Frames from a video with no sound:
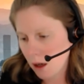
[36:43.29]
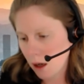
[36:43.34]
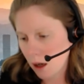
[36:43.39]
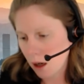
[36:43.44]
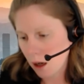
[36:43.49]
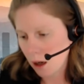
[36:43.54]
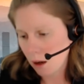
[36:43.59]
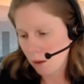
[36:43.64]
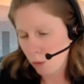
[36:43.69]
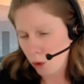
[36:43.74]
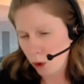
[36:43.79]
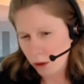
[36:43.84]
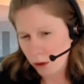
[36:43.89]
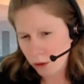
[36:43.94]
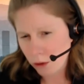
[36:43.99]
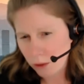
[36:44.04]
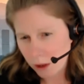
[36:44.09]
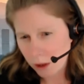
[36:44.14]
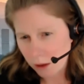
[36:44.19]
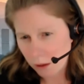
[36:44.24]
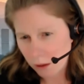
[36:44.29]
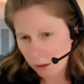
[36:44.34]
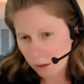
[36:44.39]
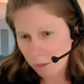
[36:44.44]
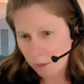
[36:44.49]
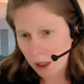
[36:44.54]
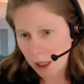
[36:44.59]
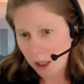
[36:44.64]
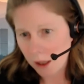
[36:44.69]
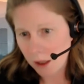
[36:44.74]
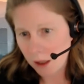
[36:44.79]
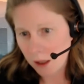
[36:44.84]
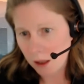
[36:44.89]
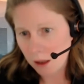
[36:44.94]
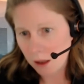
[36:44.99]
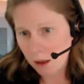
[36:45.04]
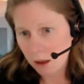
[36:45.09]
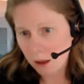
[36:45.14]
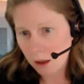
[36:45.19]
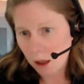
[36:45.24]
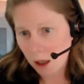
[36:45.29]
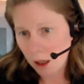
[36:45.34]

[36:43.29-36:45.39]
more triggered by